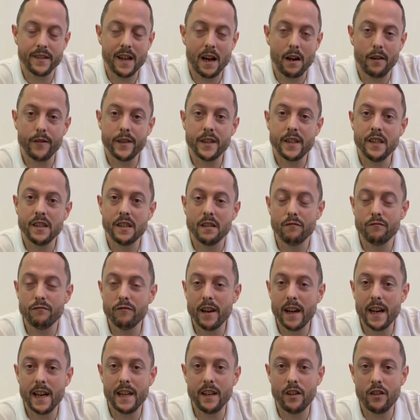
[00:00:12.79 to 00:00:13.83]
Now this is a
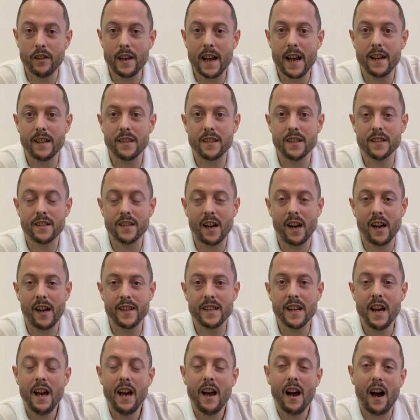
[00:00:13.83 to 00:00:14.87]
really good exercise.
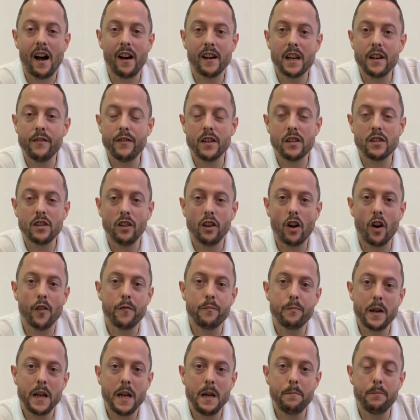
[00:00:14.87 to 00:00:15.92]
I'll give it to a lot of
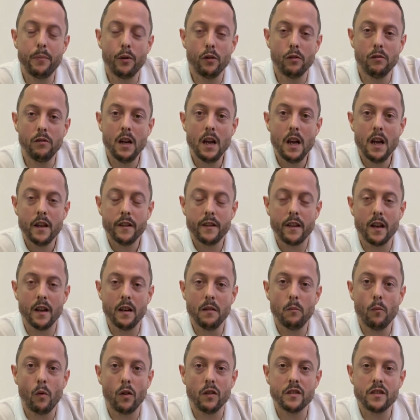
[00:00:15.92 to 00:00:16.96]
people that
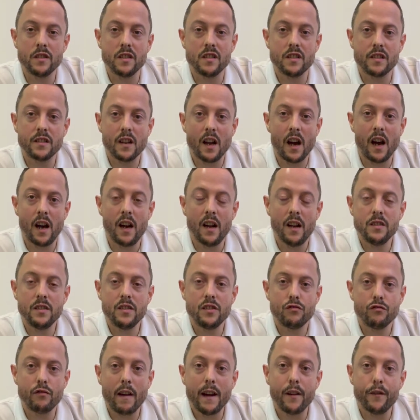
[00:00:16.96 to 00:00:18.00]
want to start
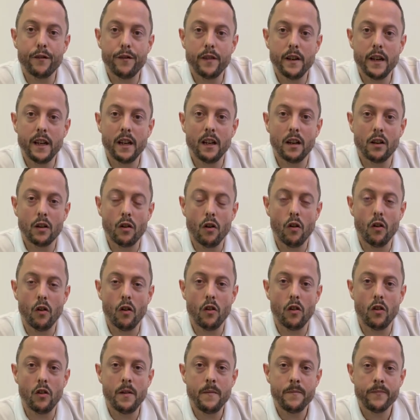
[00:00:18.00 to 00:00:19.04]
strengthening the
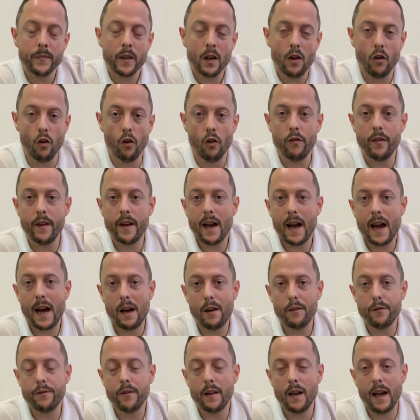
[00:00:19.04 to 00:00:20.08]
core or they
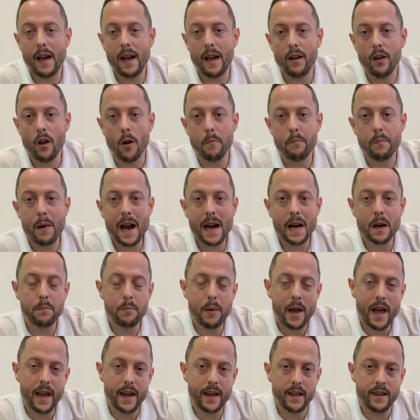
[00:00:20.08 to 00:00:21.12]
have low back
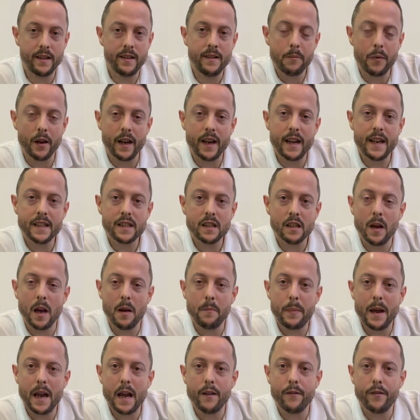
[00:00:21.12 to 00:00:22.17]
pain, but it is a
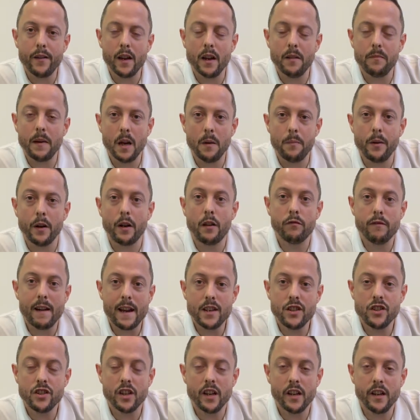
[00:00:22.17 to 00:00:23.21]
bit of a
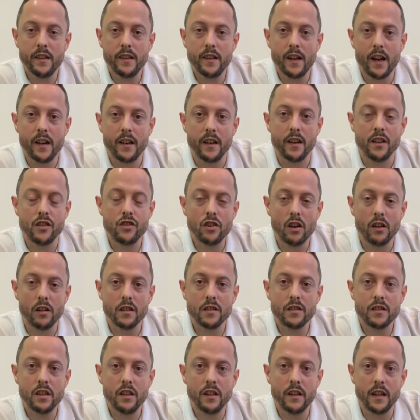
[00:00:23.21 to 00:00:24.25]
progression and an adjunct
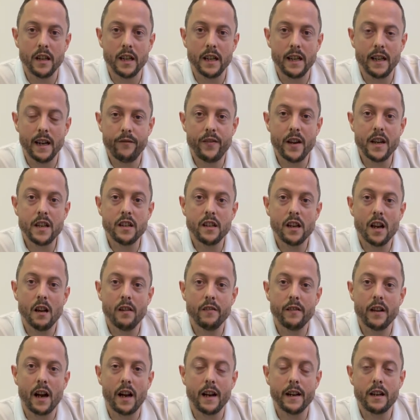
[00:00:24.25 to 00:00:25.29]
to the video
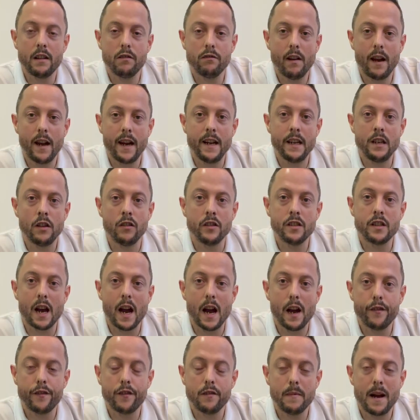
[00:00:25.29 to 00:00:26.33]
that I created on
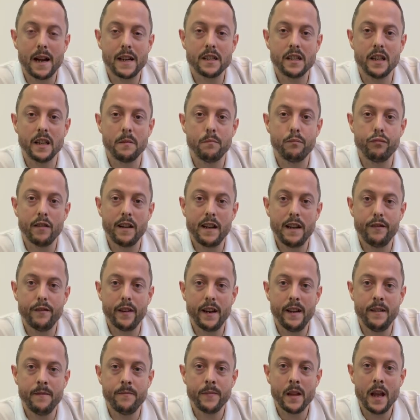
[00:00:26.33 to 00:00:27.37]
diaphragmatic
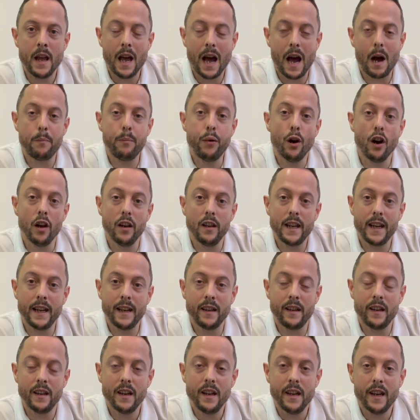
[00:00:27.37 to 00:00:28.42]
breathing. I'll put a
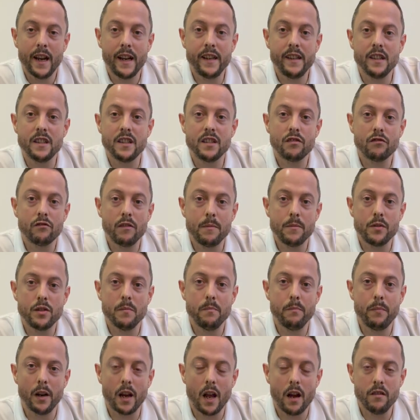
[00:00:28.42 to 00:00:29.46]
link in the description
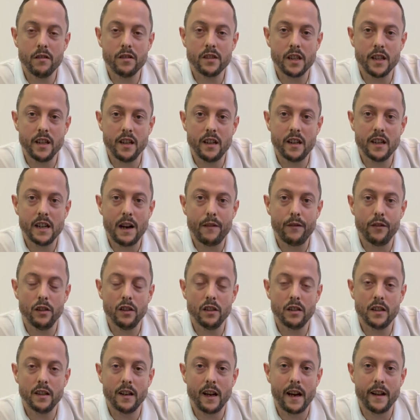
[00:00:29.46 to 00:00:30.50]
below so you can have a
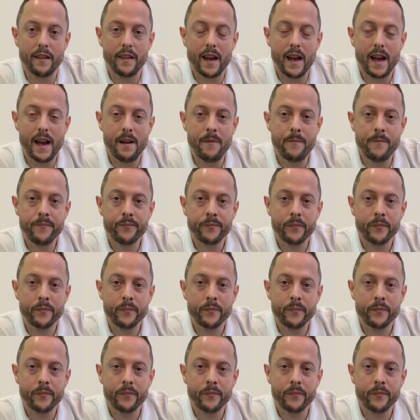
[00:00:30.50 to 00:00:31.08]
look at that there.